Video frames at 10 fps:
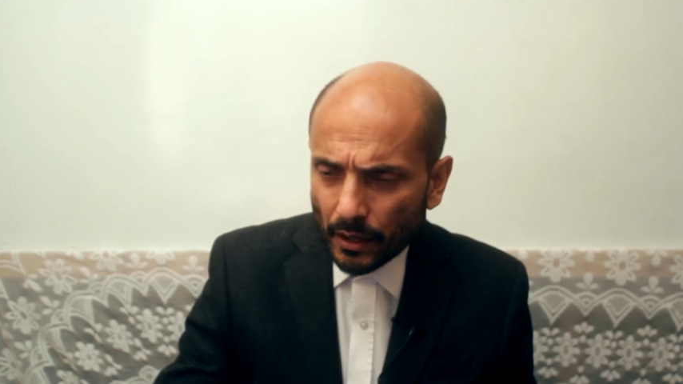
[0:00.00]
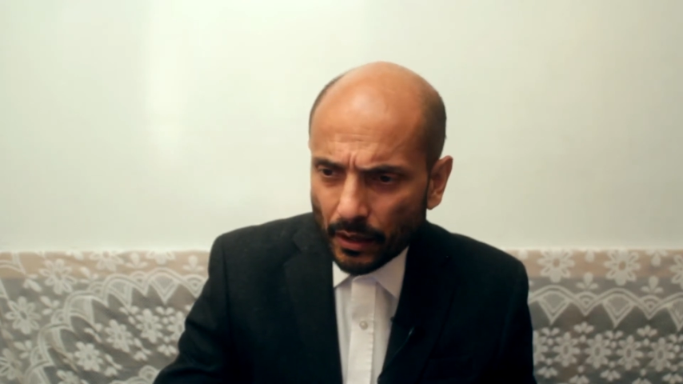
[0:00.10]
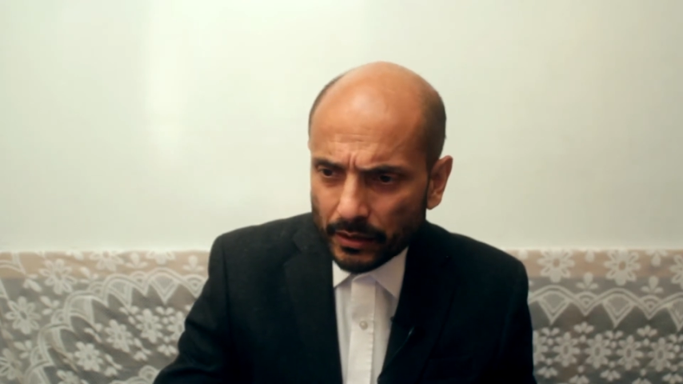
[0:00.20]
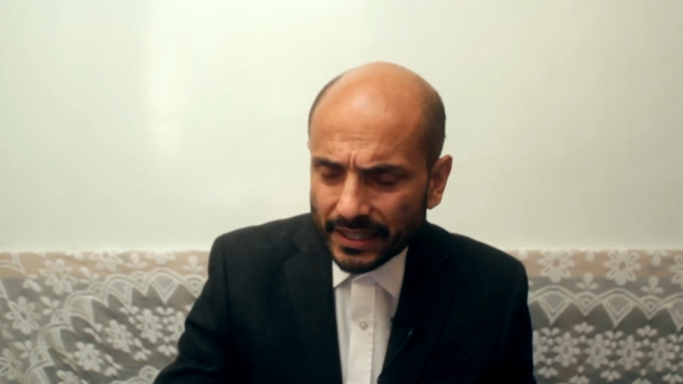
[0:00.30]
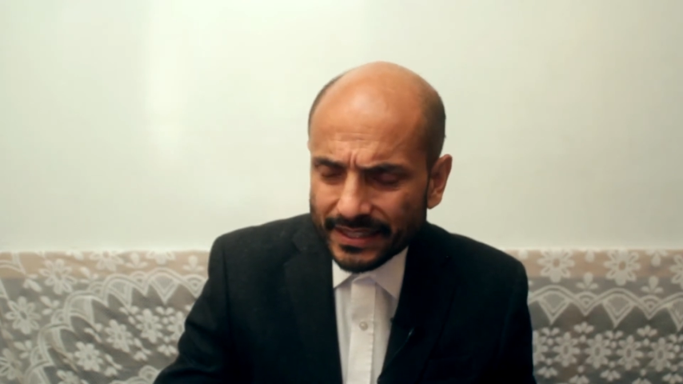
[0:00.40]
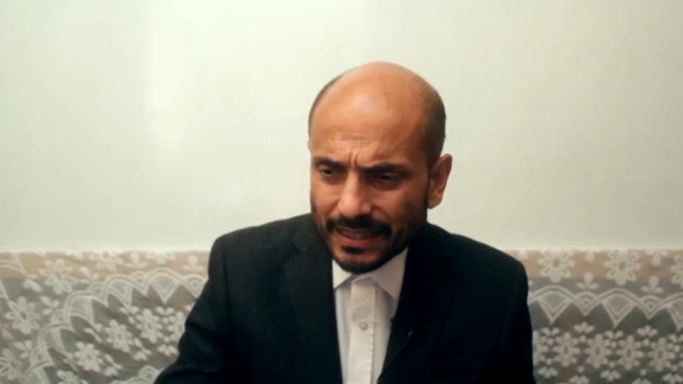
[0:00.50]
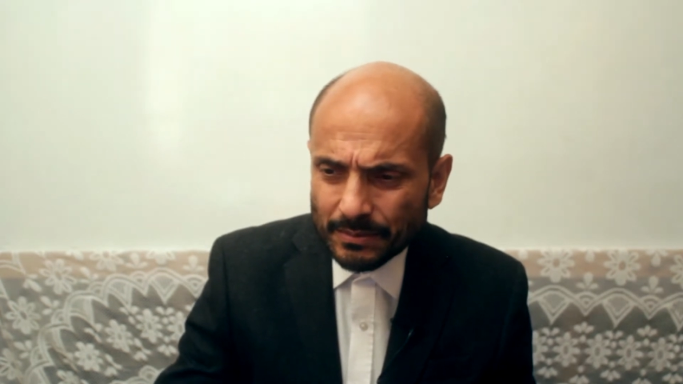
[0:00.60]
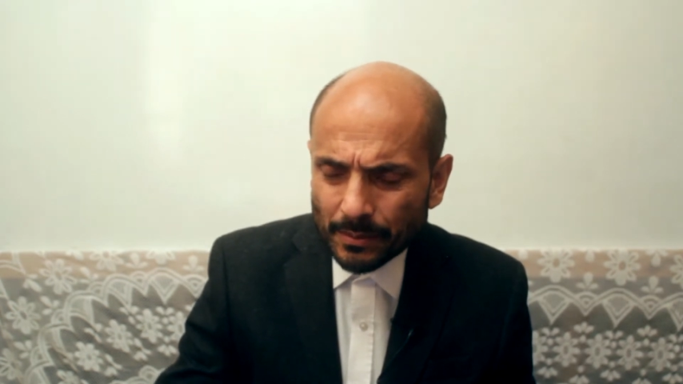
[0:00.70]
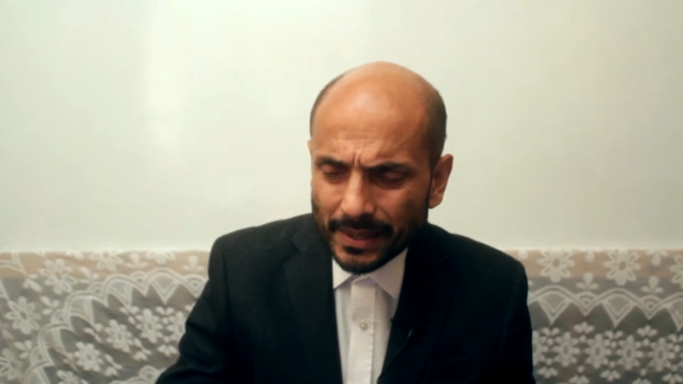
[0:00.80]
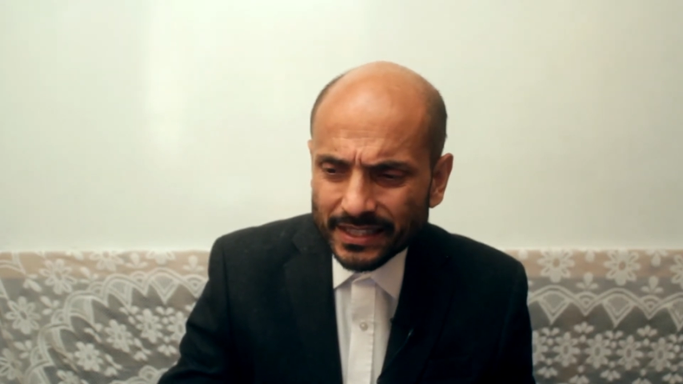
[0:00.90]
There seems
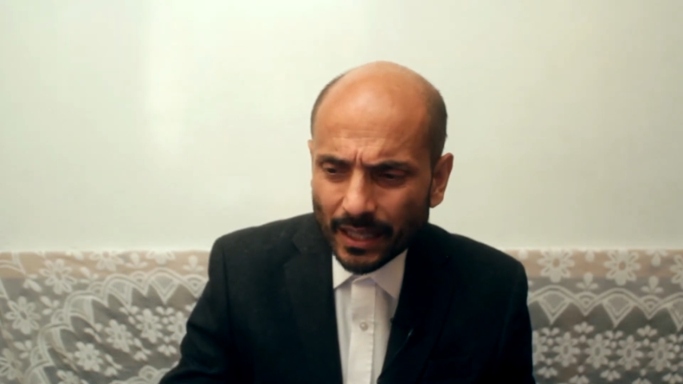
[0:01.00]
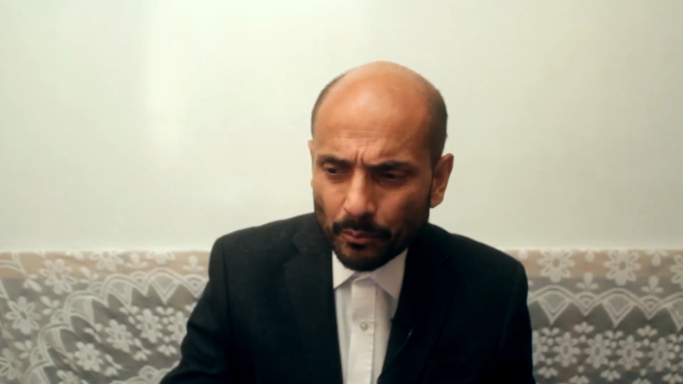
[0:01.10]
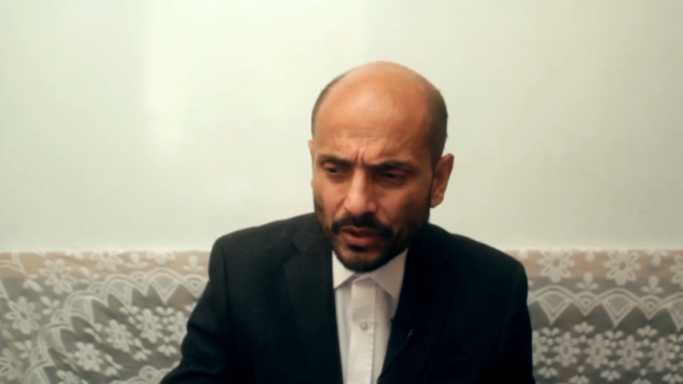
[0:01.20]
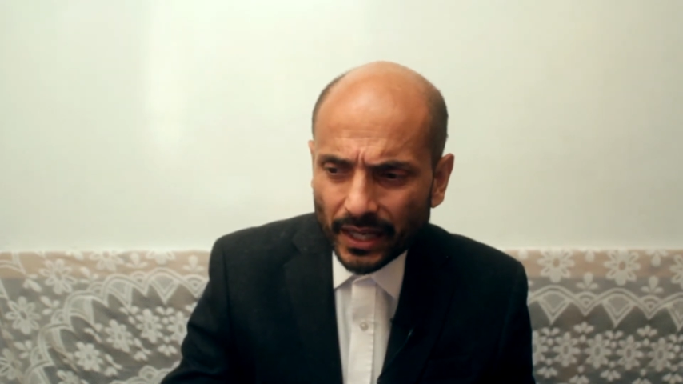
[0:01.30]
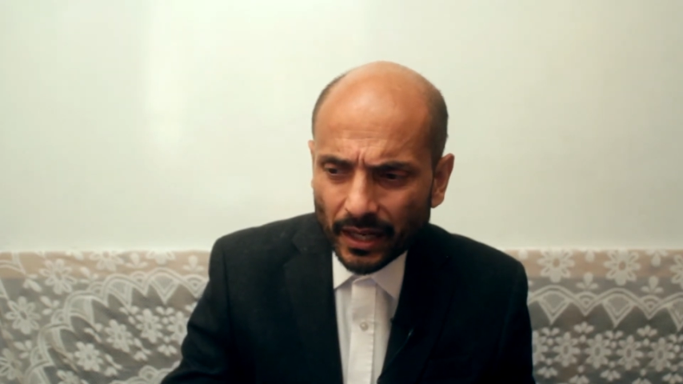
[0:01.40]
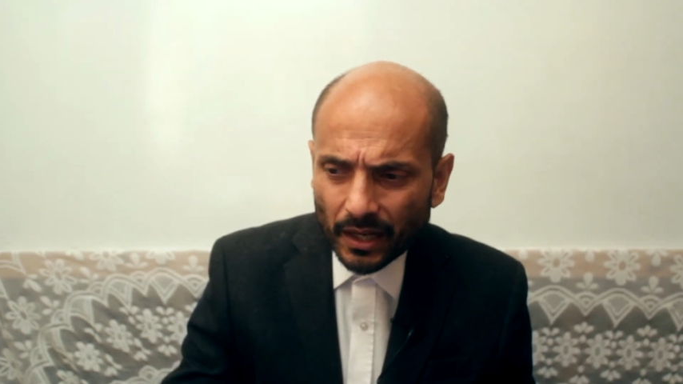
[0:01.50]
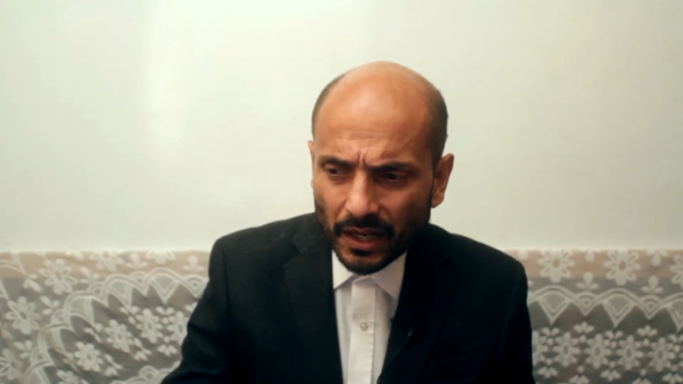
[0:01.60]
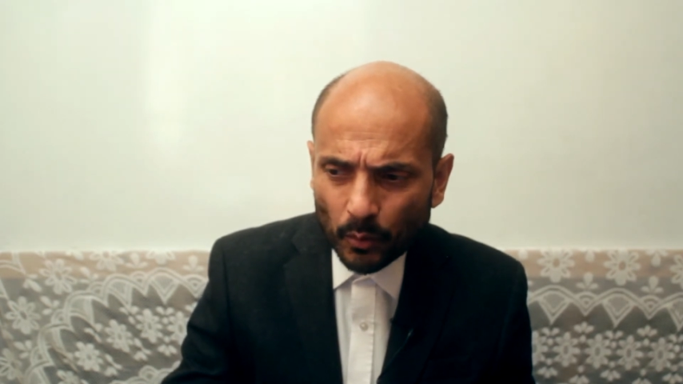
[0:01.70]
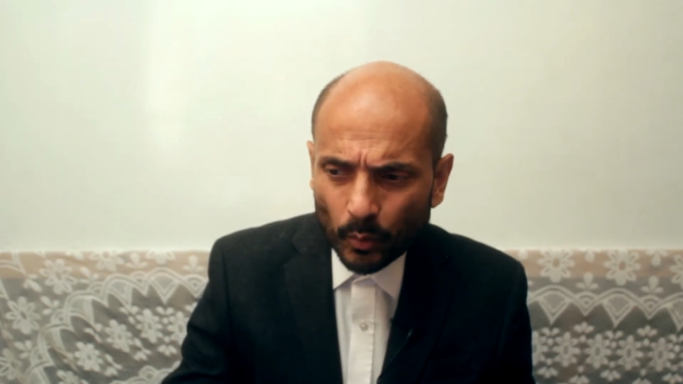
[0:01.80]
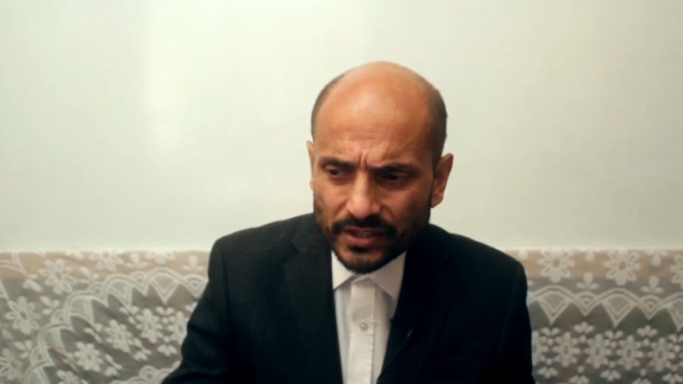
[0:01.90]
to be something
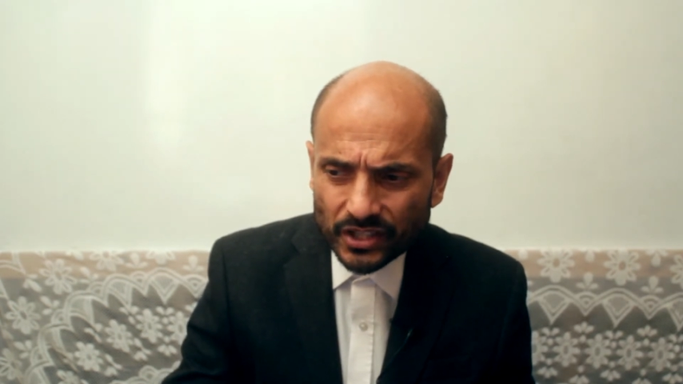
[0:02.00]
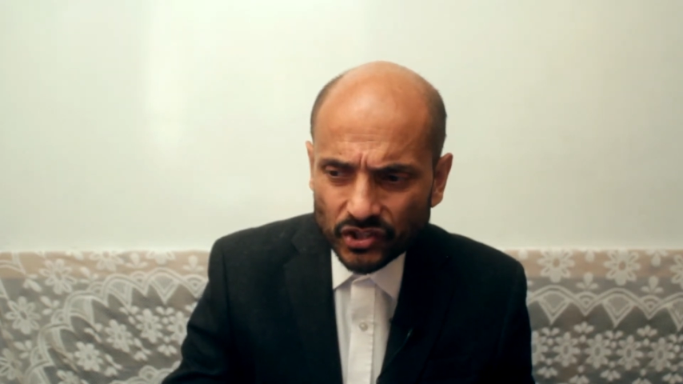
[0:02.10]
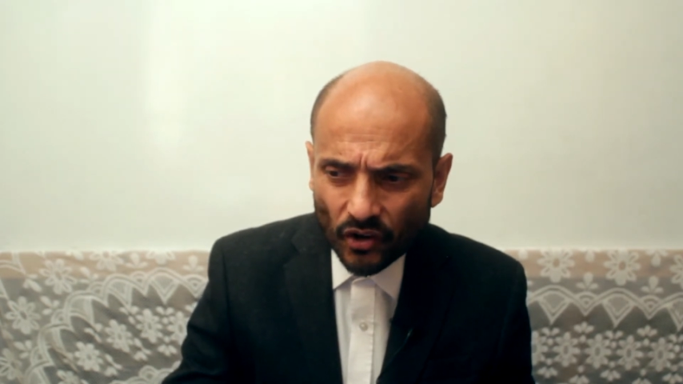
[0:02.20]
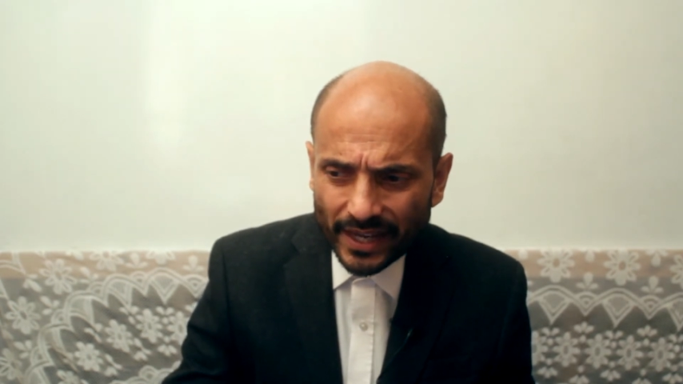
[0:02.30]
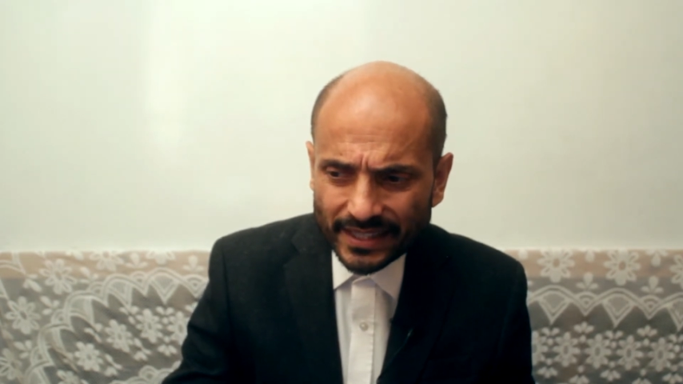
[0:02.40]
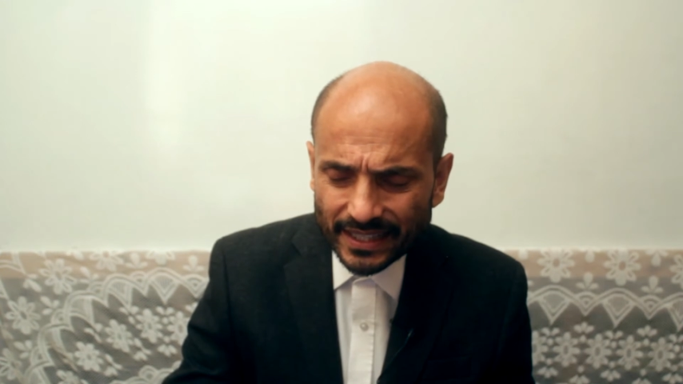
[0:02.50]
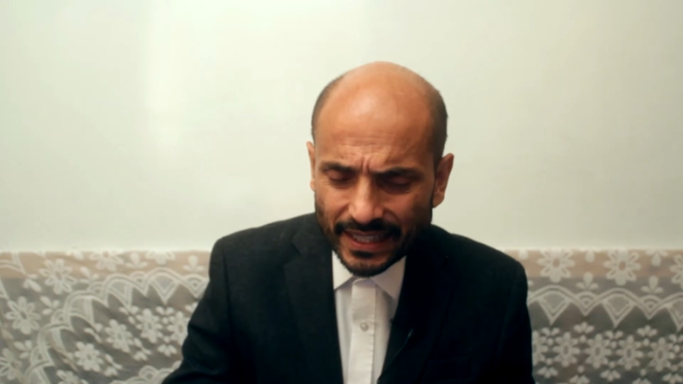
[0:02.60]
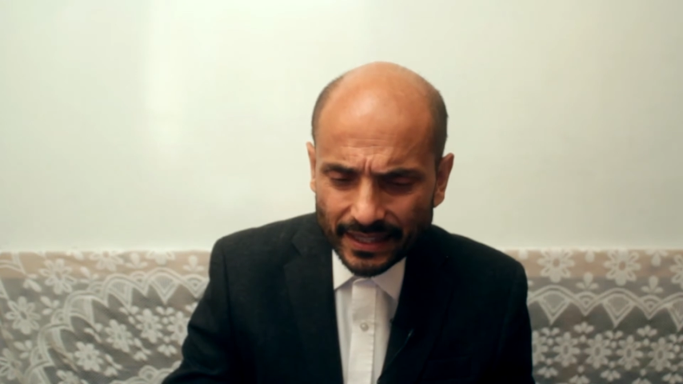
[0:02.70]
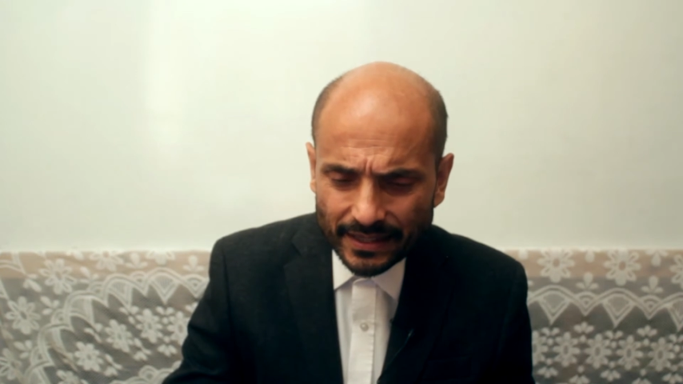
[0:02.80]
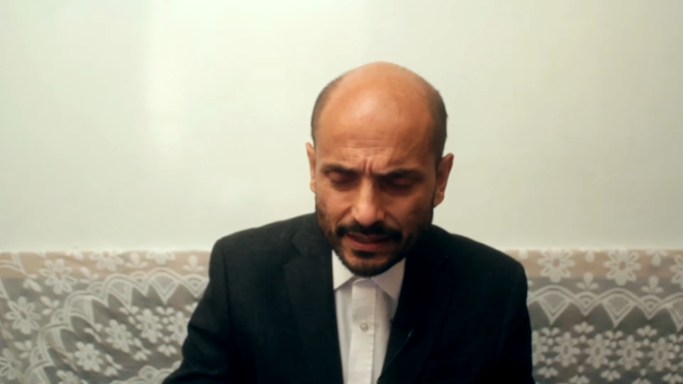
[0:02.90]
with
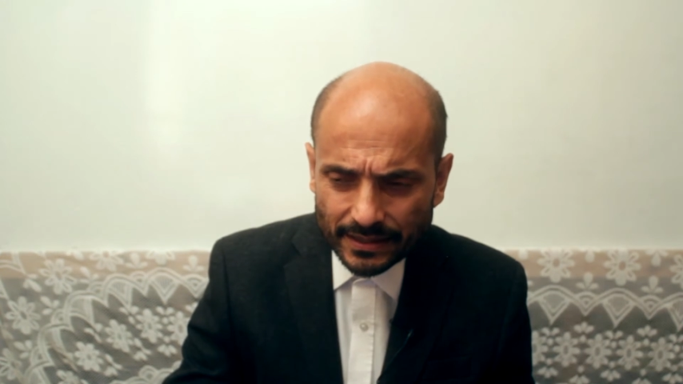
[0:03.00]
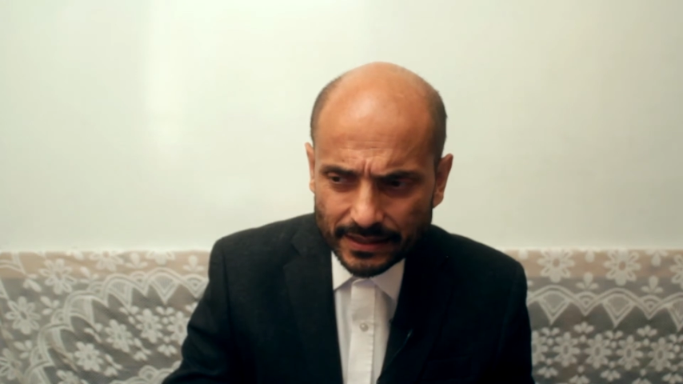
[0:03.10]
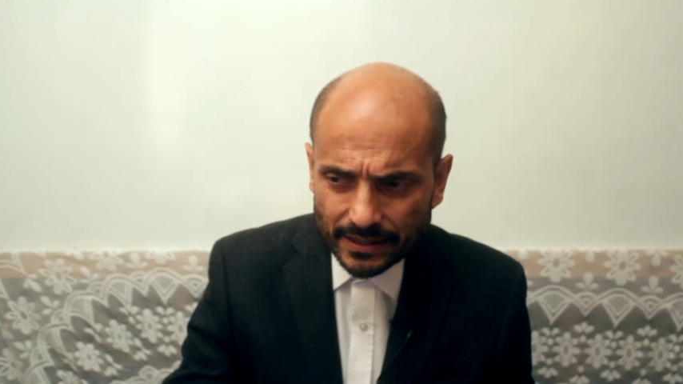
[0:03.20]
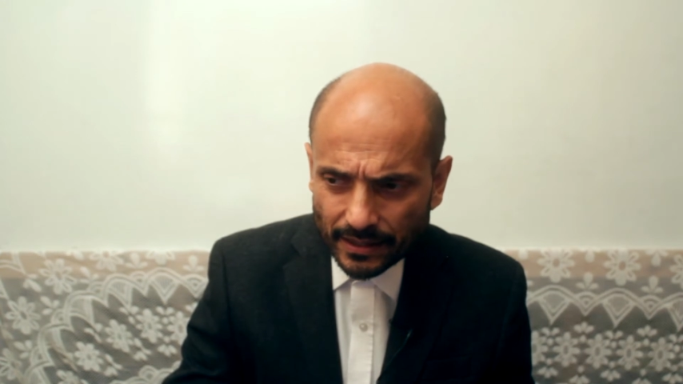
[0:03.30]
society that